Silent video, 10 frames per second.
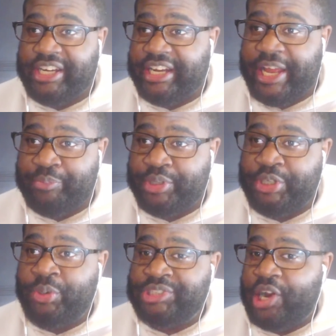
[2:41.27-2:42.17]
game.
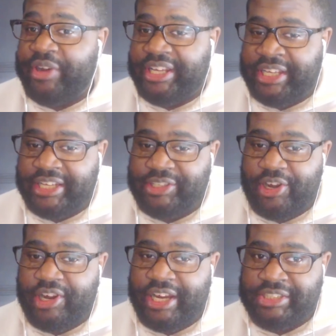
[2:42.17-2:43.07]
Purdue has already kicked
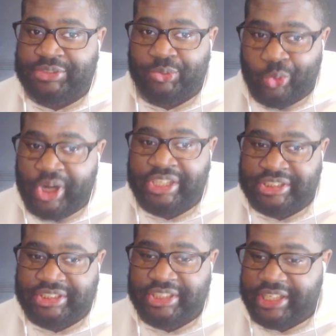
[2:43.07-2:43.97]
our ass
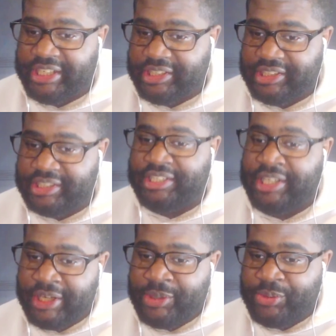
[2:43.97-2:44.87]
once and
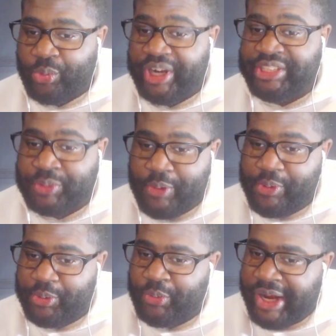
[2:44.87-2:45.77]
once while
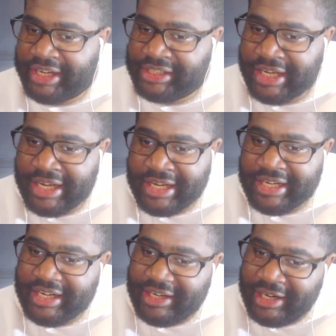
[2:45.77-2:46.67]
we were ranked.
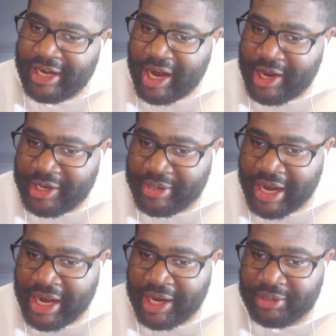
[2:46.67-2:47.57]

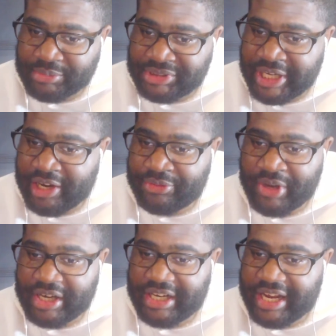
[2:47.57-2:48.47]
I'm
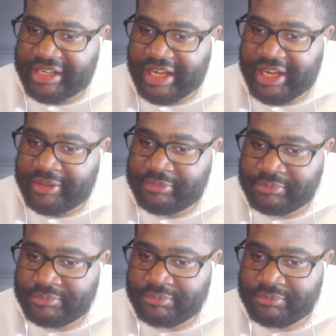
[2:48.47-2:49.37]
terrified of that game.
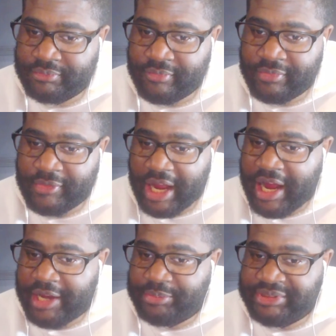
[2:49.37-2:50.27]

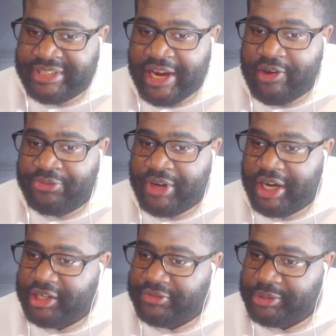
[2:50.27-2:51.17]
I am
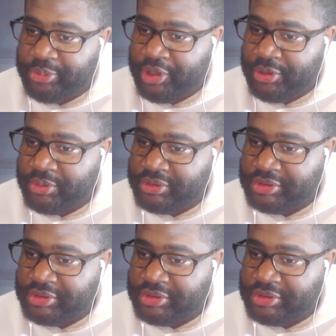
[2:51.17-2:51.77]
terrified of it, bro.